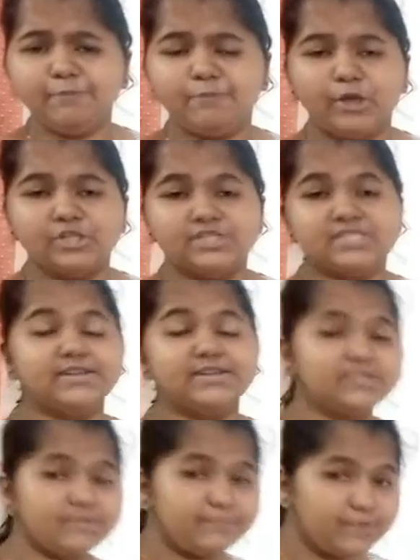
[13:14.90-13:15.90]
point is
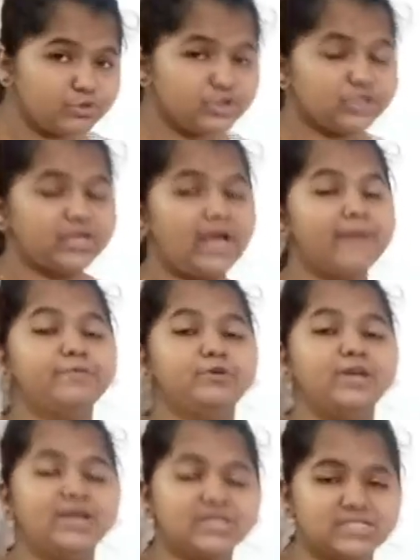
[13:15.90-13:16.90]
distribution and
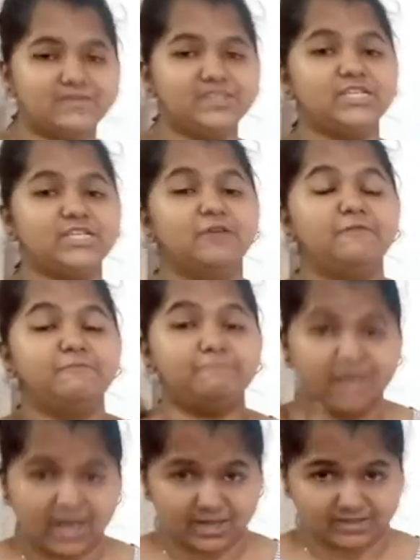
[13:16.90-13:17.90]
productivity of
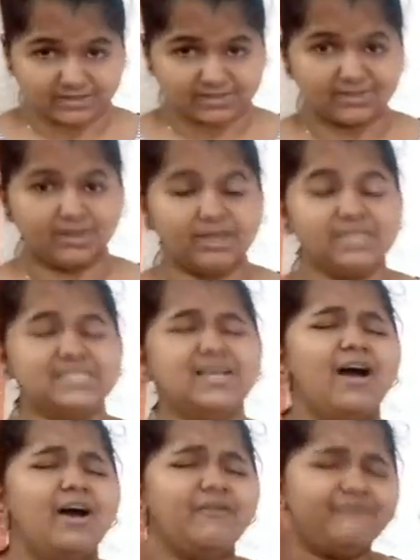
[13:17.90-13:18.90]
plants is
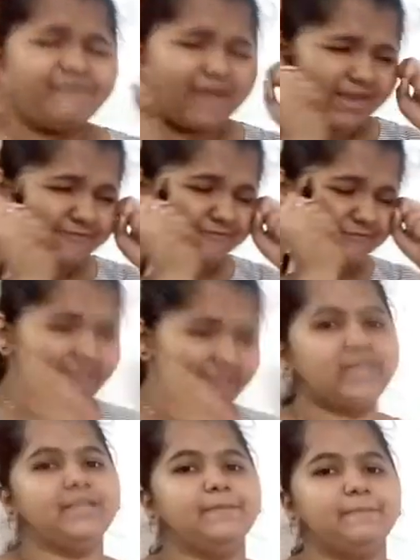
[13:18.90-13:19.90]
very,
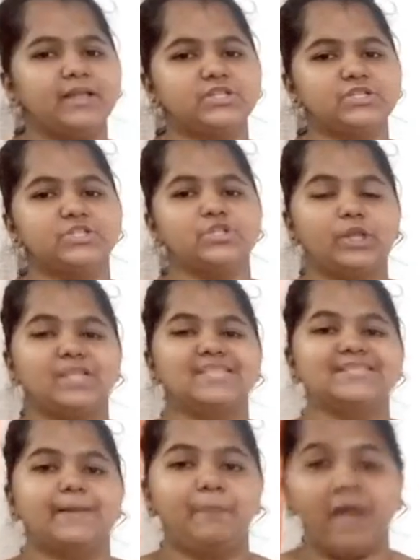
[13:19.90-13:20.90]
very dependent on the
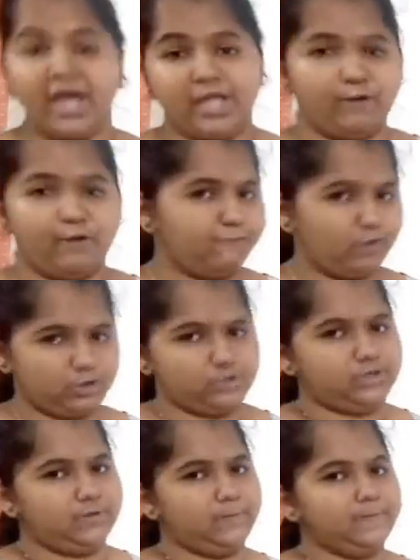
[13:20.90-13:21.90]
supply of water.
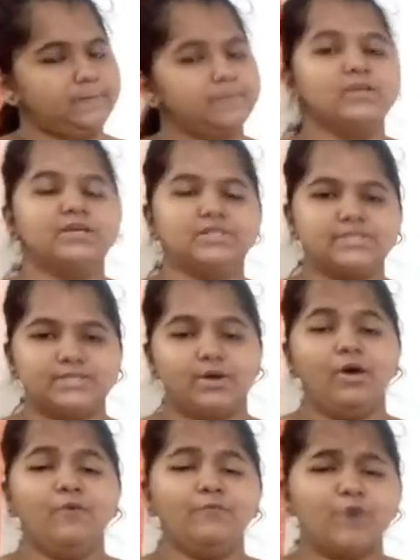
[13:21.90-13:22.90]
So,
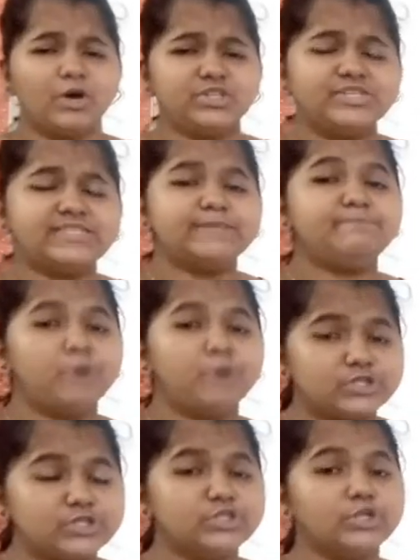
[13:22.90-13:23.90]
water is
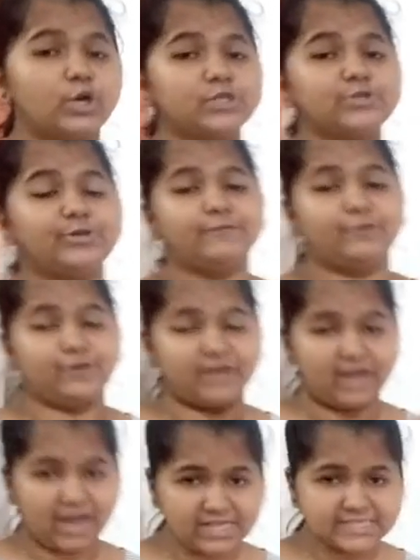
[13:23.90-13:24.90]
important not only for
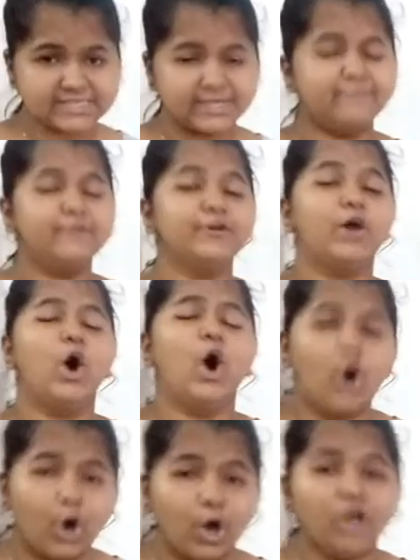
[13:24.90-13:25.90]
us, for
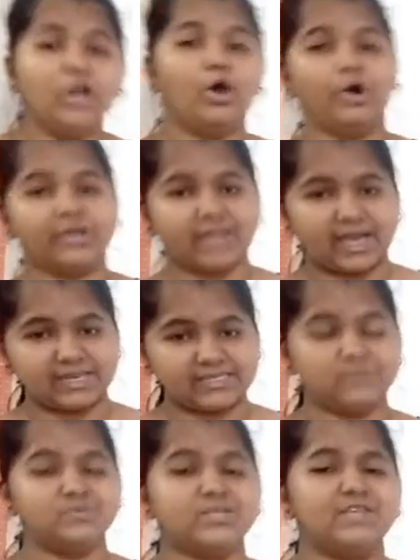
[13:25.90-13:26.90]
all
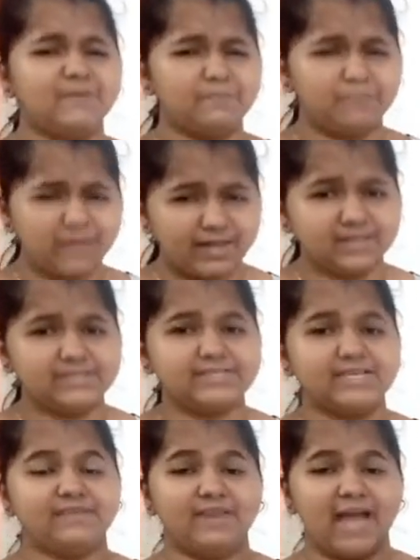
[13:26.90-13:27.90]
organisms, even plants,
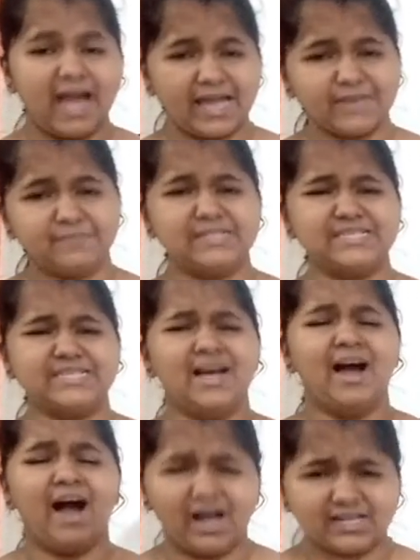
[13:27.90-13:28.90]
even animals,
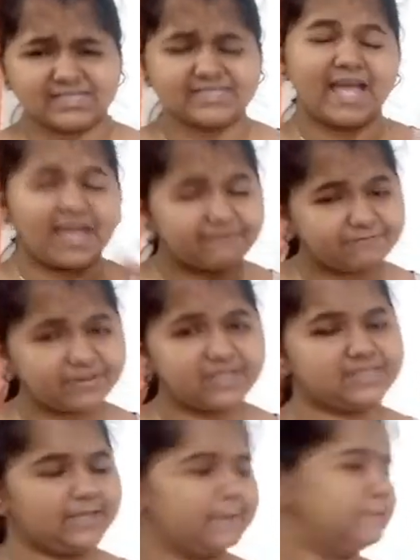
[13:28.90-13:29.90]
us,
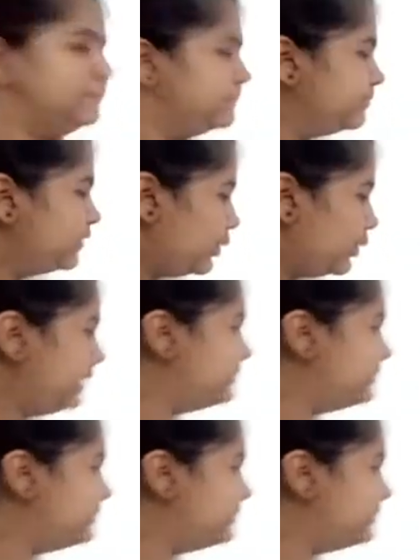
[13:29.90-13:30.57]
everything. Okay?